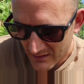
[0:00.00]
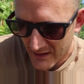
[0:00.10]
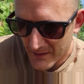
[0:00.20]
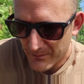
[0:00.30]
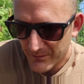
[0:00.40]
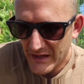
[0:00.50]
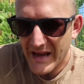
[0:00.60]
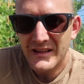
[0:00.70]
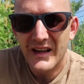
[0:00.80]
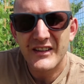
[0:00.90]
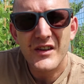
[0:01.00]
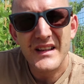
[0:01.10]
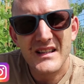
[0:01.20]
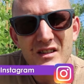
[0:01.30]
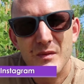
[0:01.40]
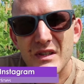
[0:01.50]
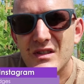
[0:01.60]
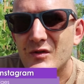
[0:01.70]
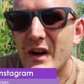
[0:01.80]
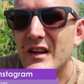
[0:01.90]
And I know that sounds a bit
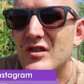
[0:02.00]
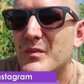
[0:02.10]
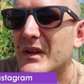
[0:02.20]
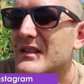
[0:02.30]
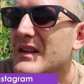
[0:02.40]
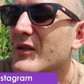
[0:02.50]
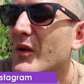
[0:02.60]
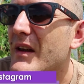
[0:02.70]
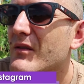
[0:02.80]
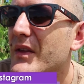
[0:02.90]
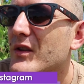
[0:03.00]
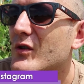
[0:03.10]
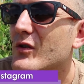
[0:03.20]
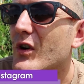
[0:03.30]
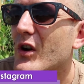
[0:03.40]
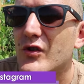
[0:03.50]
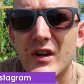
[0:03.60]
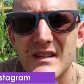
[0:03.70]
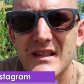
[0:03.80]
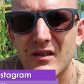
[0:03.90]
strange, but not everything you grow you
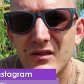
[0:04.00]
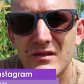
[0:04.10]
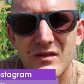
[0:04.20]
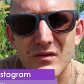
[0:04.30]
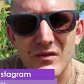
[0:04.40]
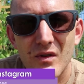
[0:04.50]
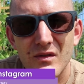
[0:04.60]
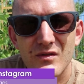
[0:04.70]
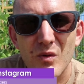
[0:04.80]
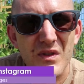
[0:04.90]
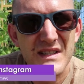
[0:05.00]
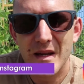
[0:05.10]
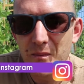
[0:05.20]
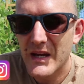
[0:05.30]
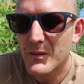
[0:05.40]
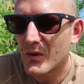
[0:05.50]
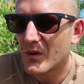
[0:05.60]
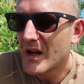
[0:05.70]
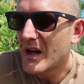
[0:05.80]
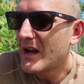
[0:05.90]
could sell to all the same
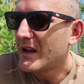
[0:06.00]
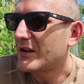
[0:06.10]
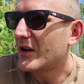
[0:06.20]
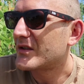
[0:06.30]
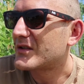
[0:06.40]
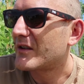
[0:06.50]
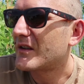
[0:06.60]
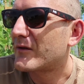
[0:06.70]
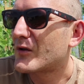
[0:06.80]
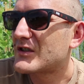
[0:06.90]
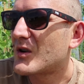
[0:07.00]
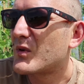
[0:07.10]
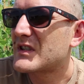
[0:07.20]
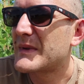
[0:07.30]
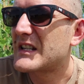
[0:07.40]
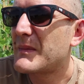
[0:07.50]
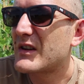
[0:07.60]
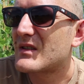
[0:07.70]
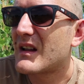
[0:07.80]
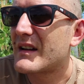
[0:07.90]
people. You know, so for example, something
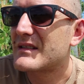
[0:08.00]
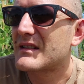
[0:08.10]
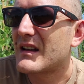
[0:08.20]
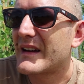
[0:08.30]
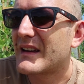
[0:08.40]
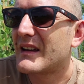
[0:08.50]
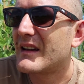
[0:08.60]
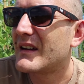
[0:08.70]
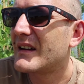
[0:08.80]
specialized like,